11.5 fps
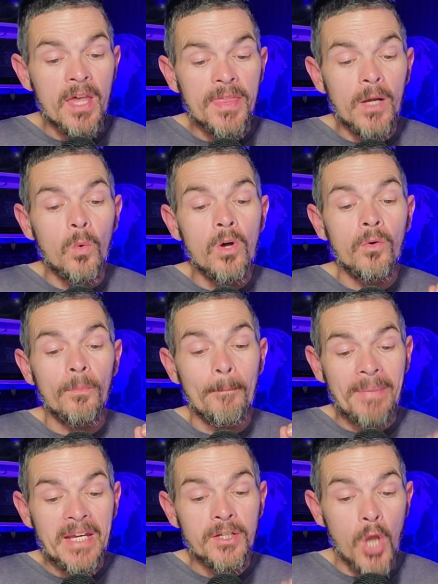there will
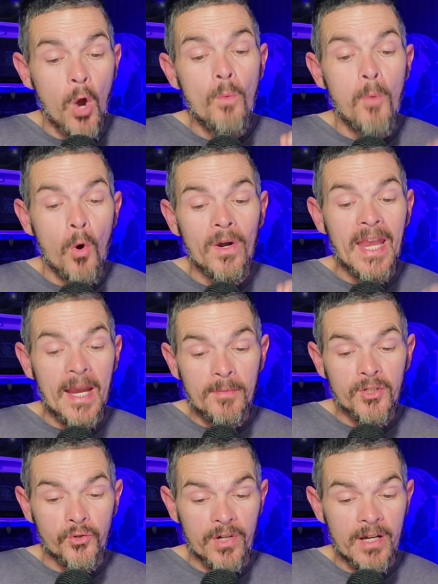be no more
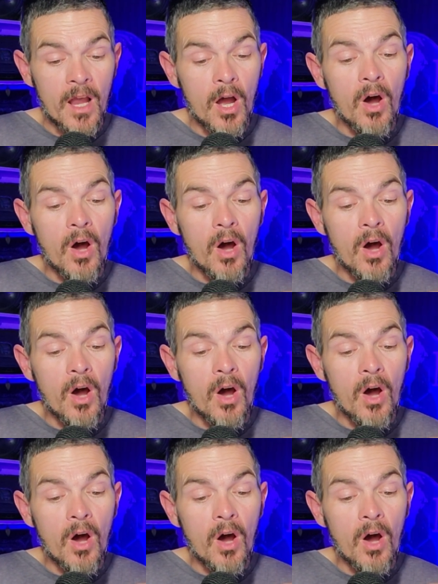imagery